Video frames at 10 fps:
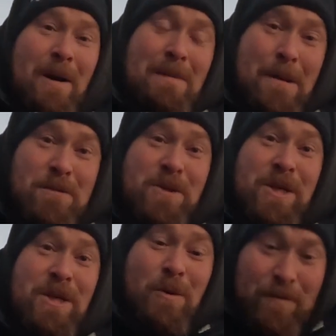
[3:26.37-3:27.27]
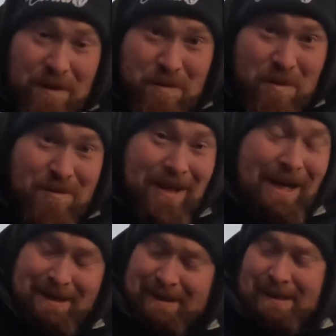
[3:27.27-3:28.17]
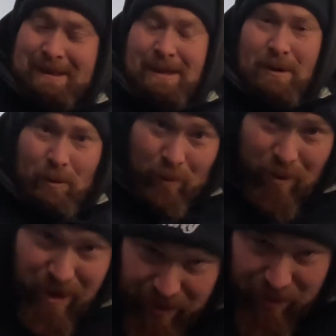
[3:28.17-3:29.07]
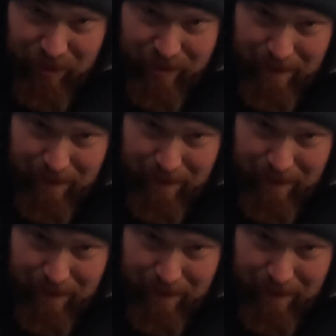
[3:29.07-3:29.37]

I'm absolutely over the moon with that. Only just a